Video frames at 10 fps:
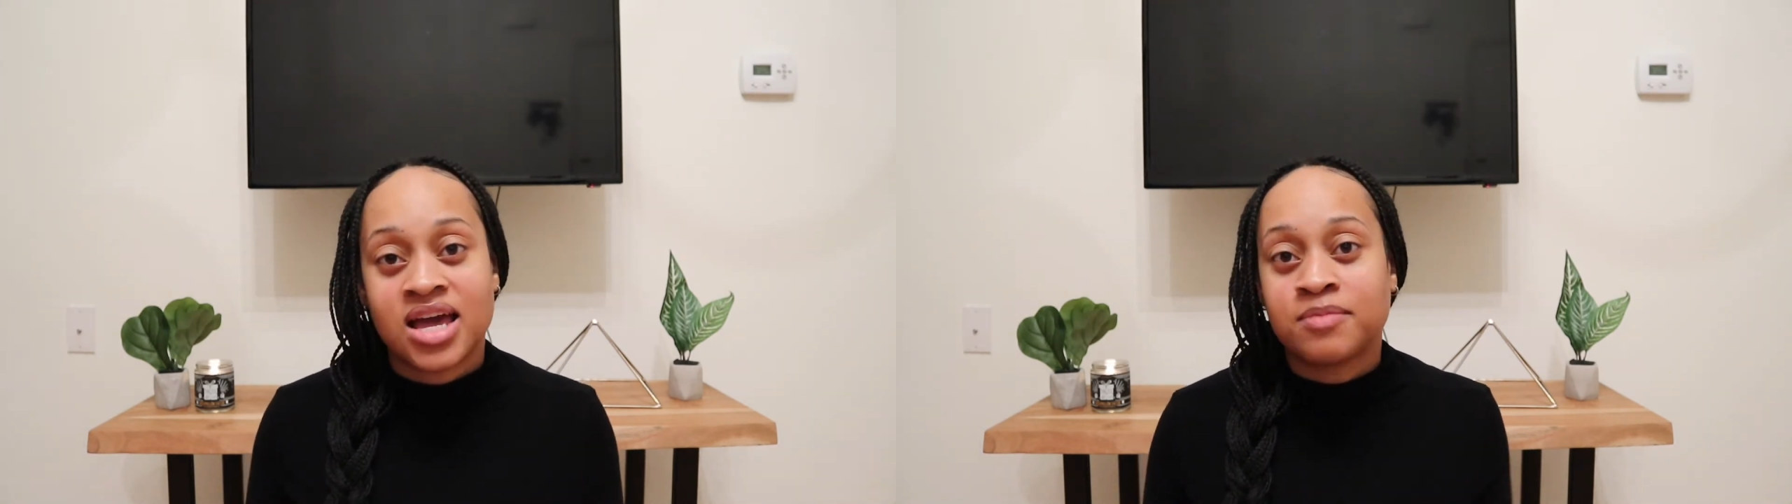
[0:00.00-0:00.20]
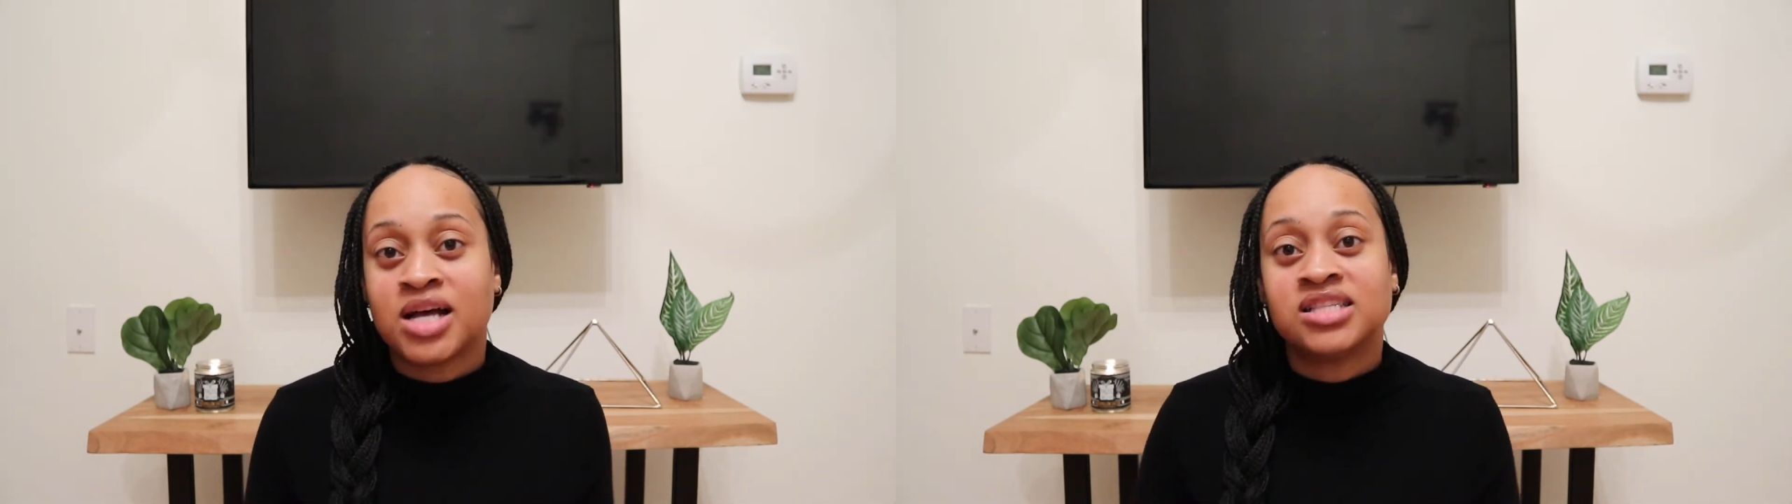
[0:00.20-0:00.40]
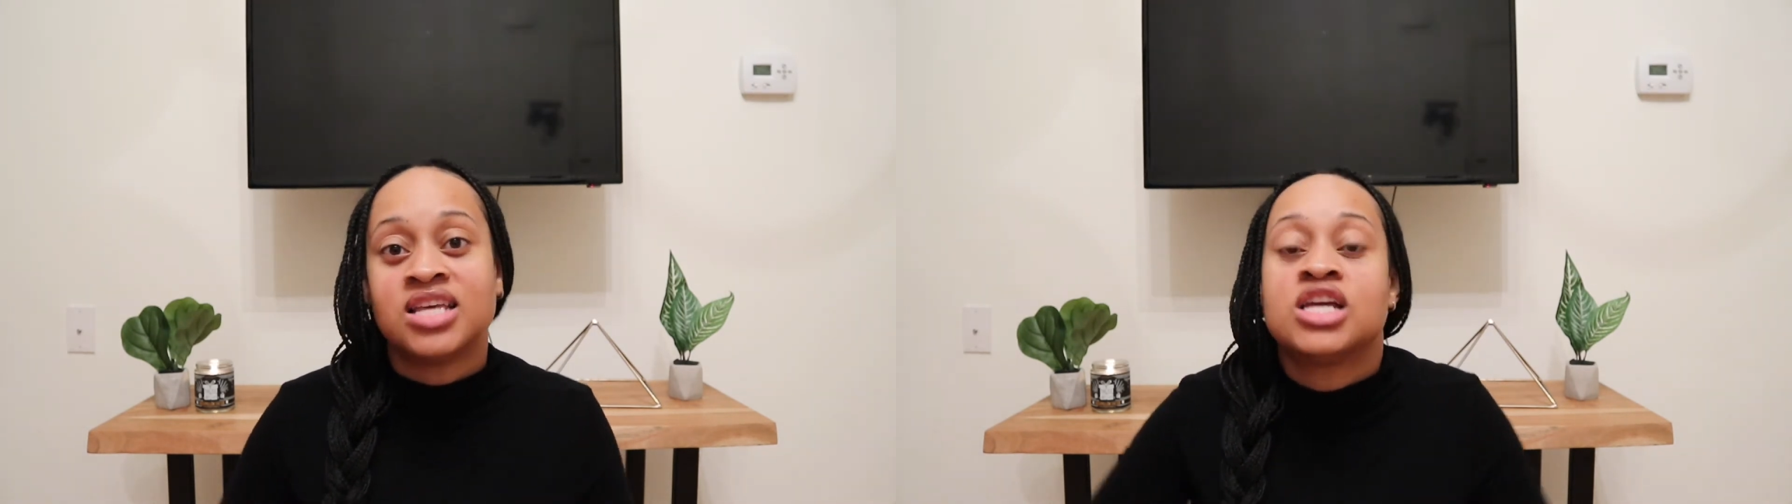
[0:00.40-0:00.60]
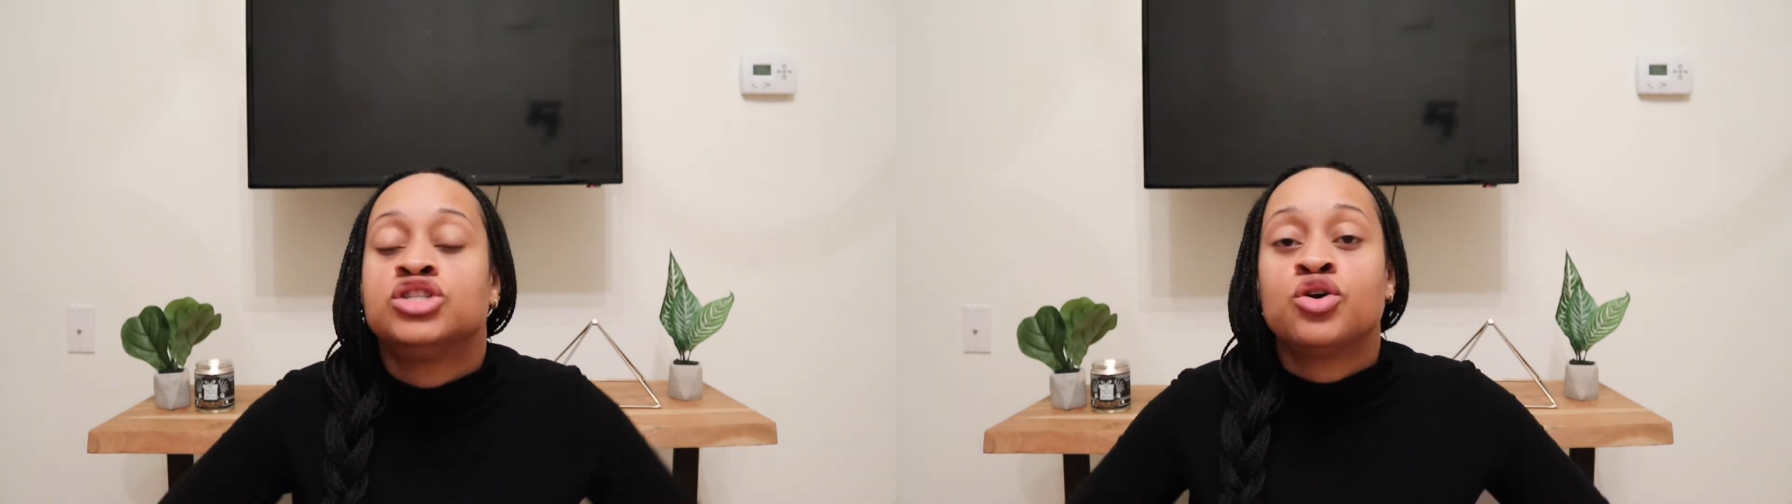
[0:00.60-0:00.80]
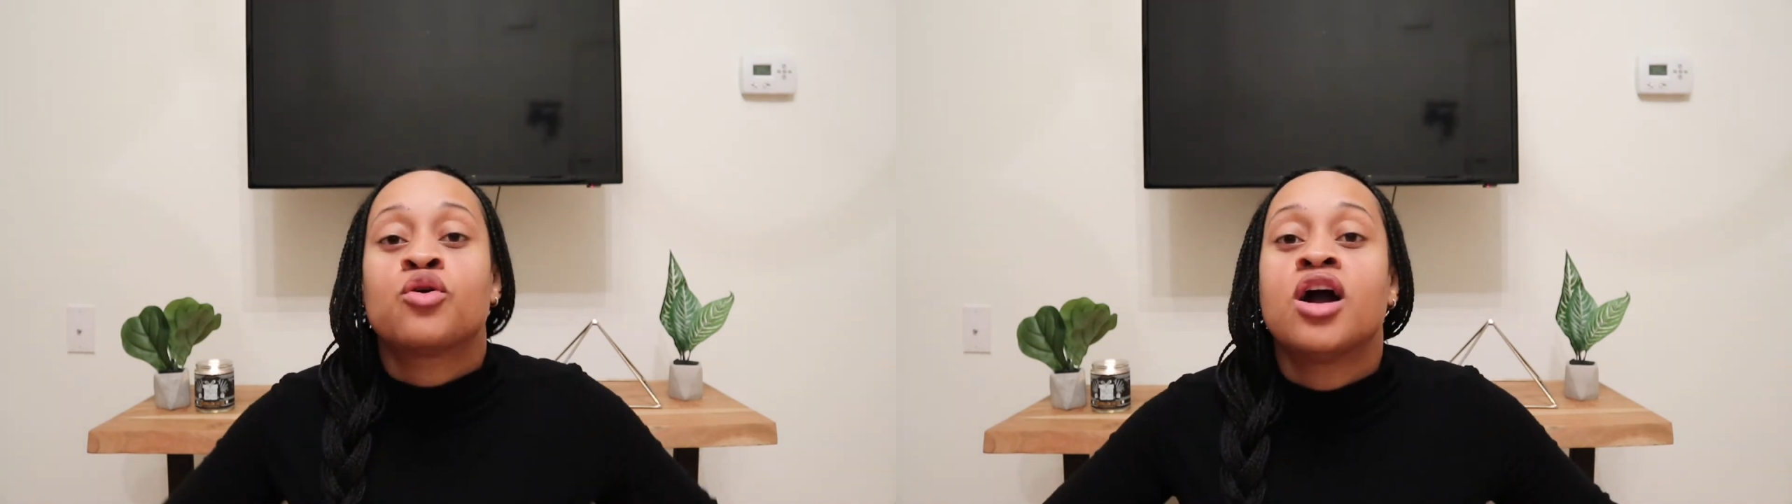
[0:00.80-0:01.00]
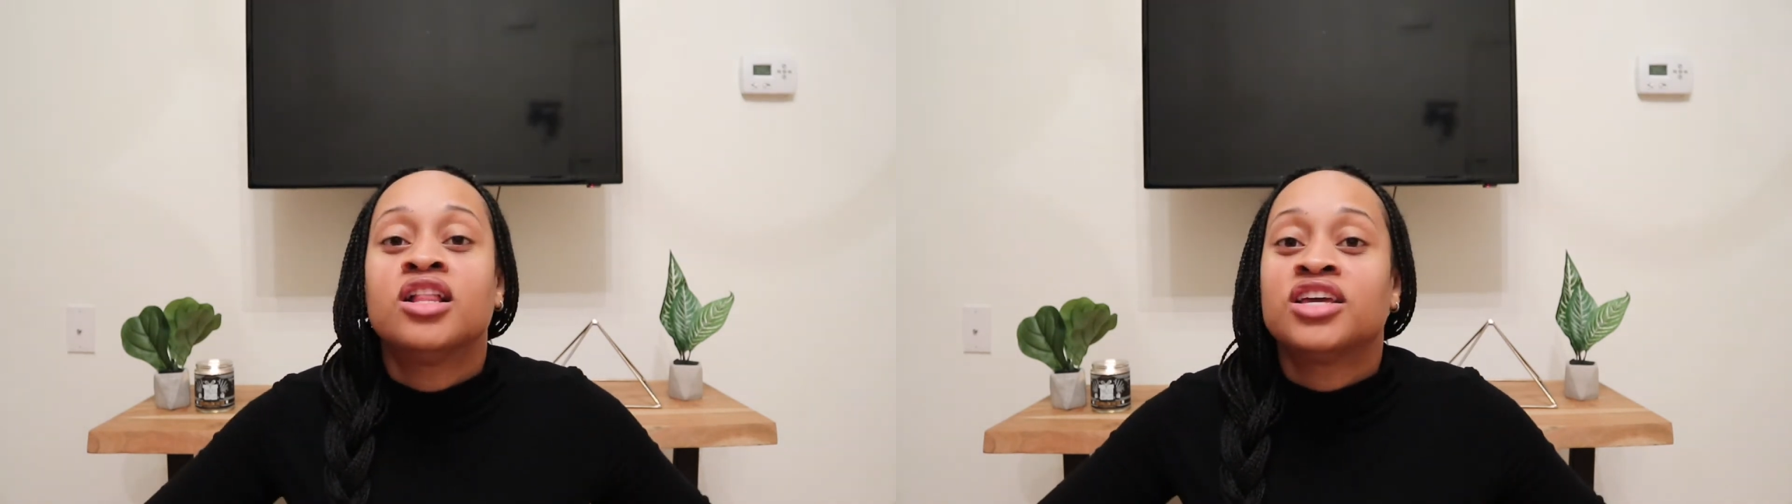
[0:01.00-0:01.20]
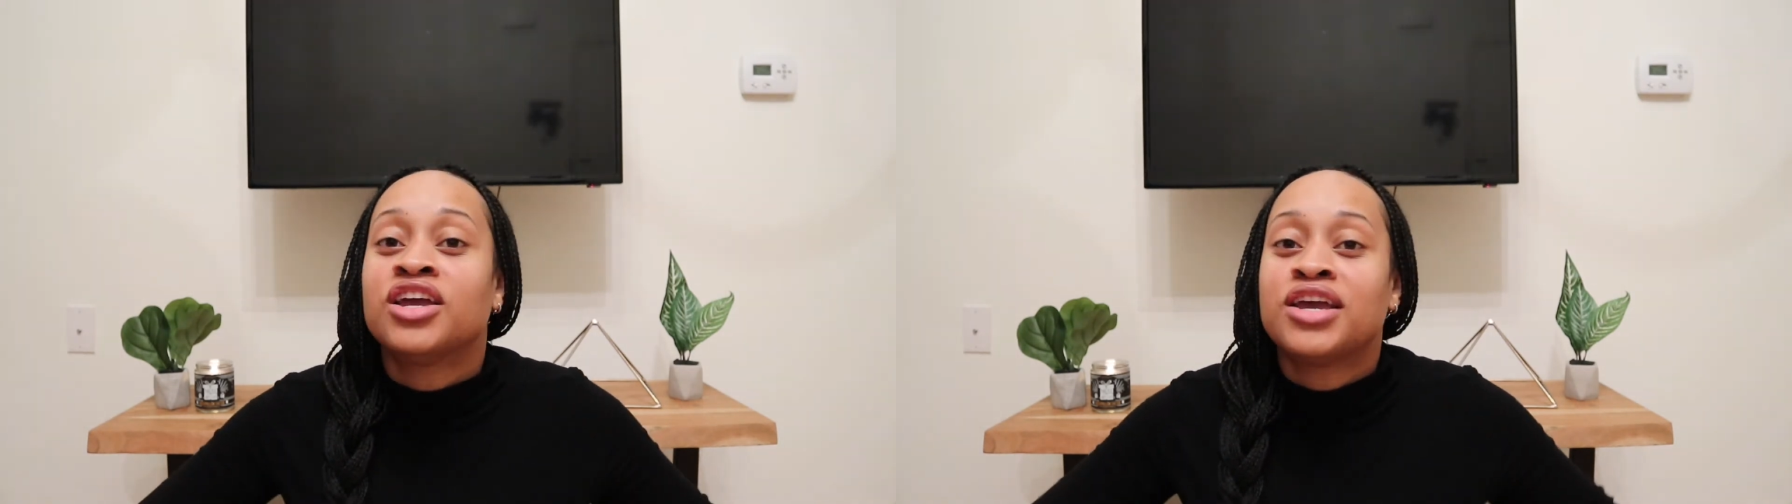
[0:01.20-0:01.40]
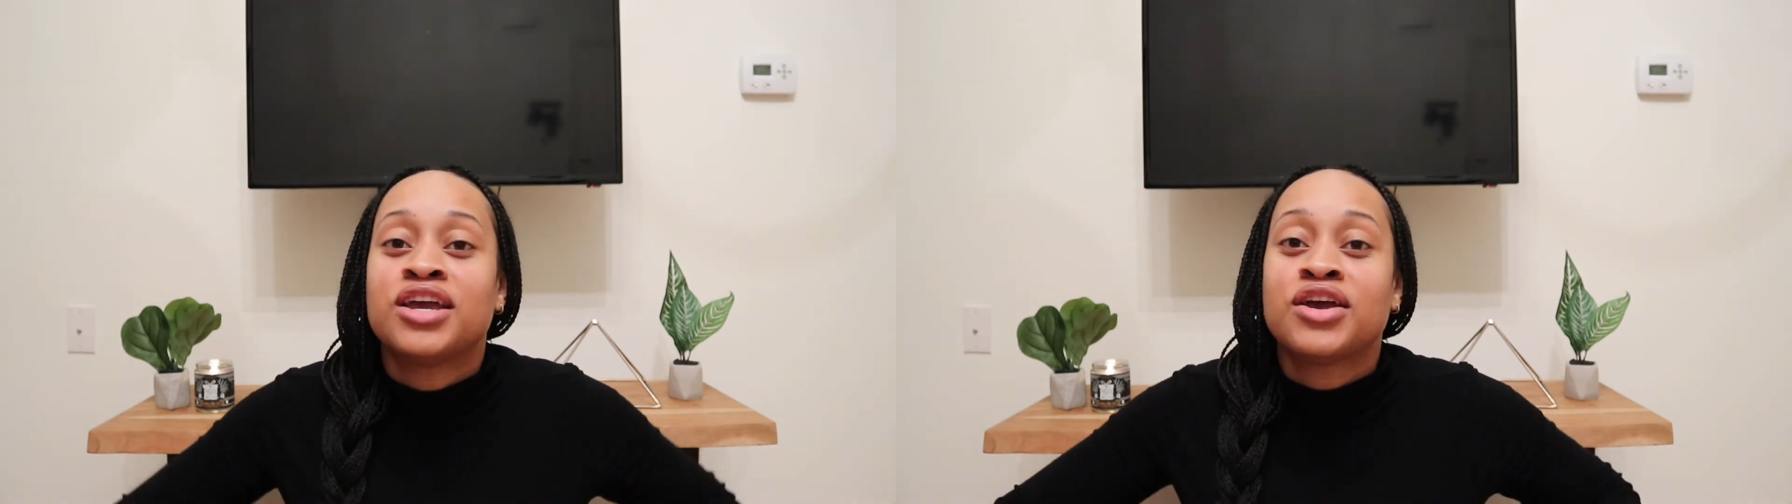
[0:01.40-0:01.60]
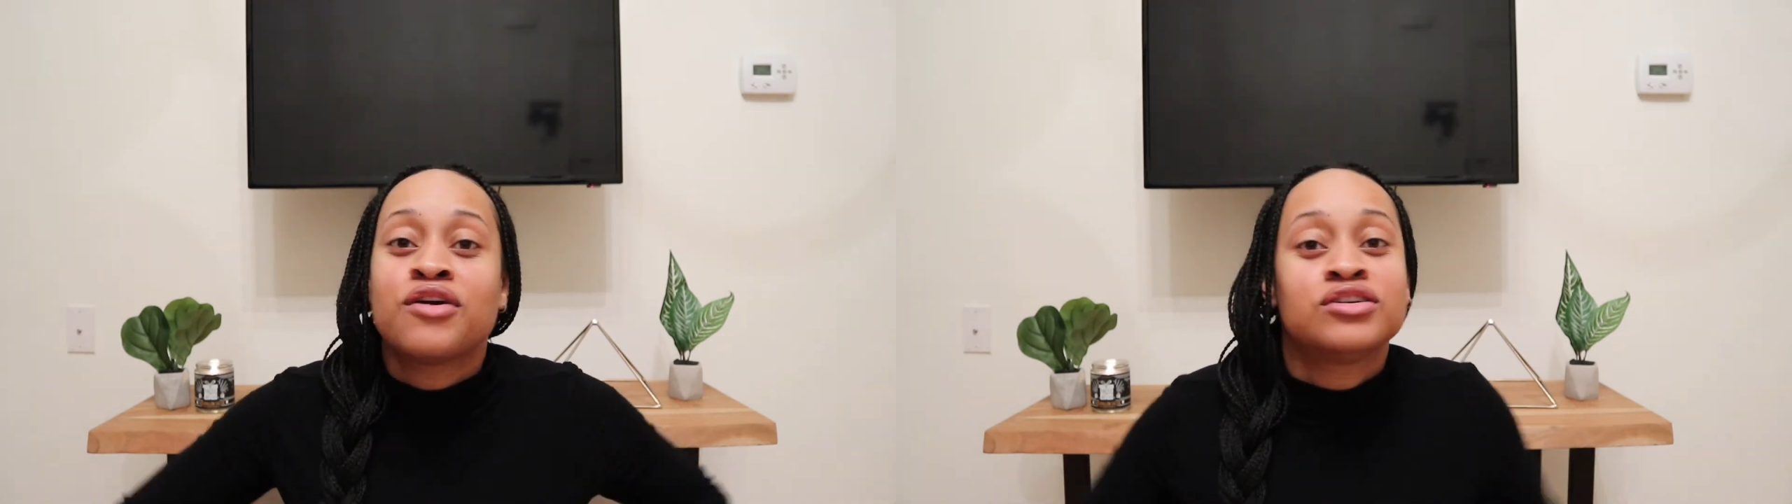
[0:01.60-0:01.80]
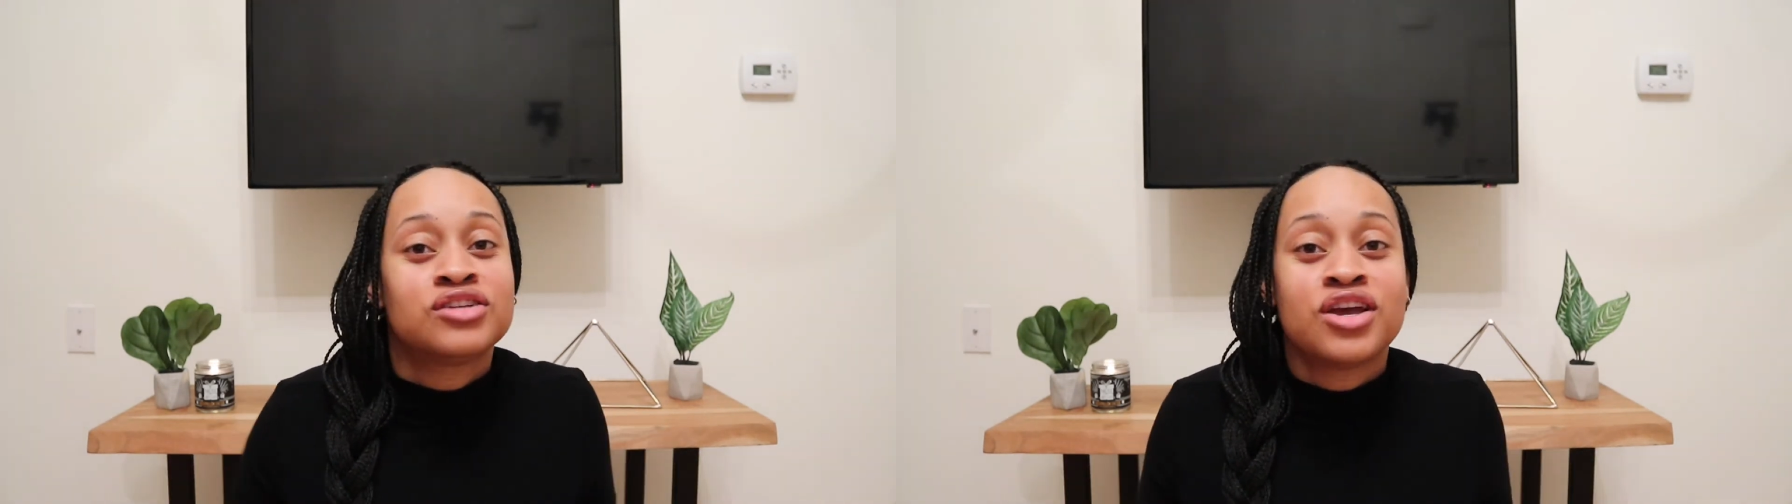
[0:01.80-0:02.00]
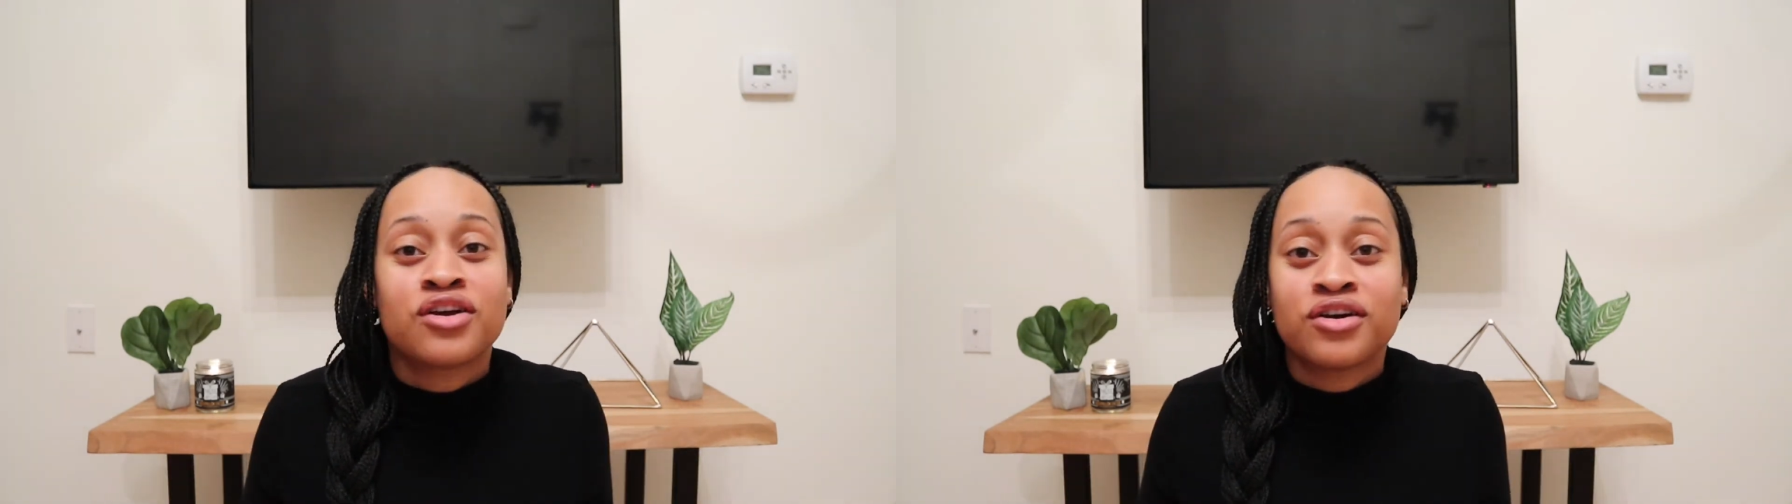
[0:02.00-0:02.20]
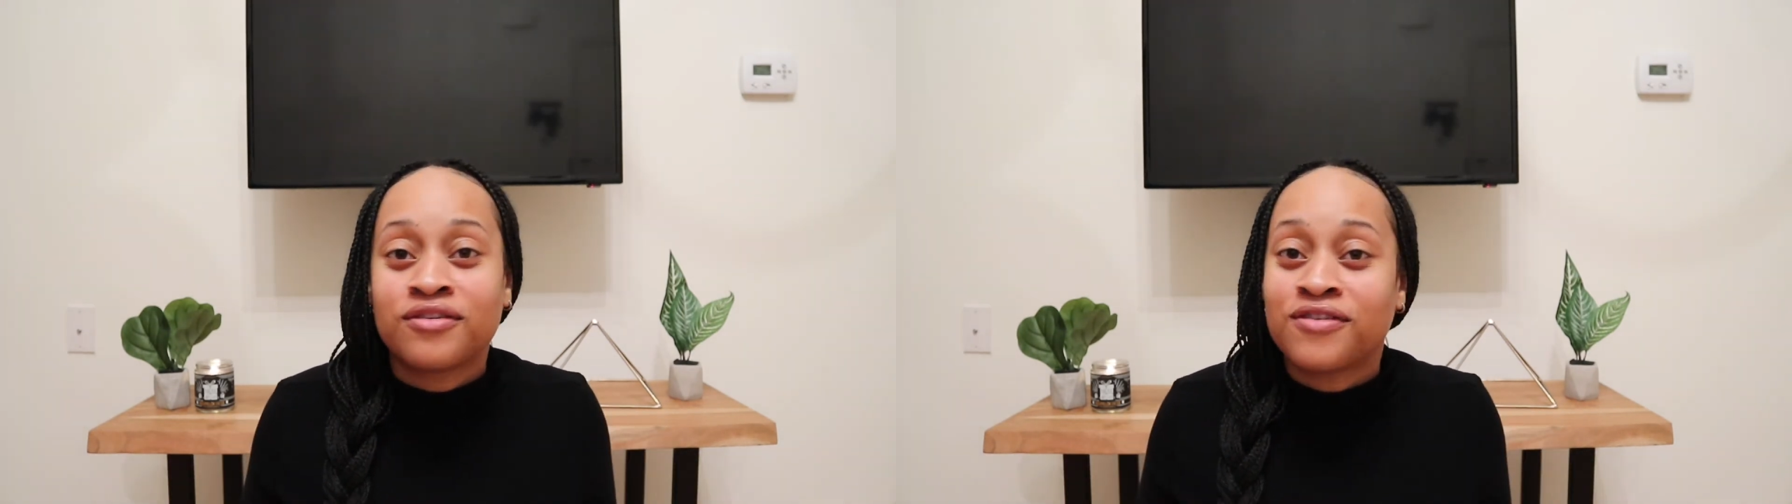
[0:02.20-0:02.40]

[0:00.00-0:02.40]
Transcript: I'm not saying don't color your hair or else your hair is gonna